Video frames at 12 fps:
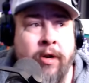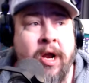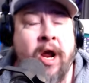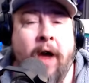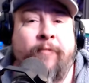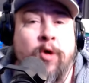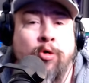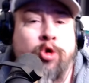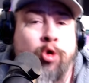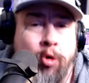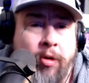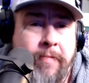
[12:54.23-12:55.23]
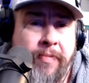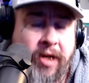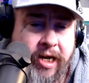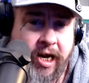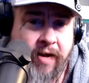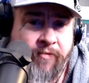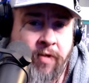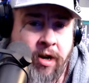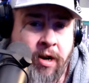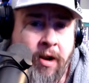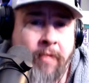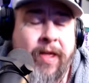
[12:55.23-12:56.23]
If you truly believe
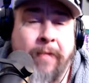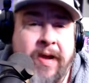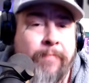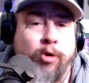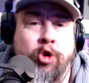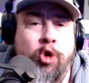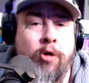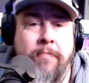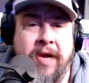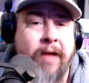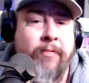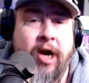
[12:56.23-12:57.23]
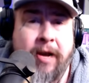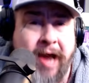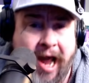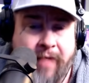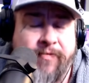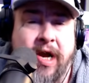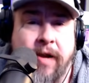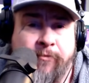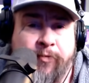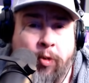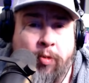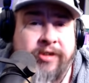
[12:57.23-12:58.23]
that people shouldn't be able to have
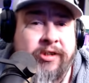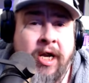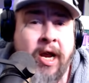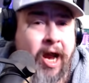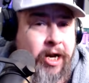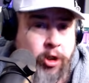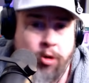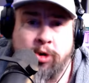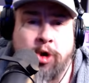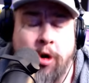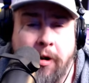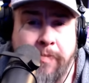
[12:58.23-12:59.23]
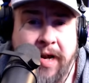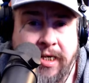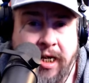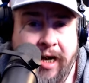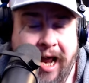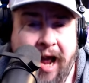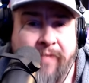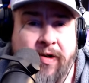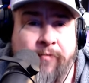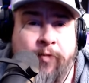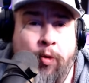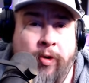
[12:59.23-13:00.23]
influence and use their opinion to have
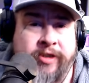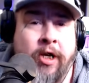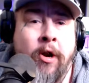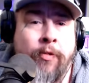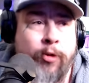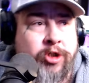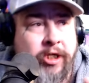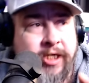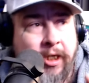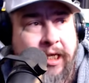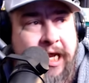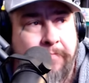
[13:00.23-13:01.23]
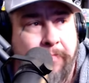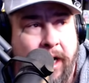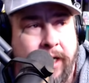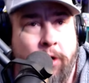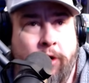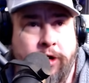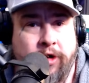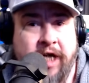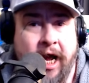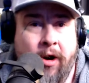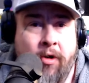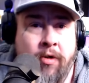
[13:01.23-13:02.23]
influence, there's a delete button on your
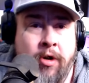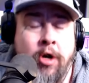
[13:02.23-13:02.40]
channel.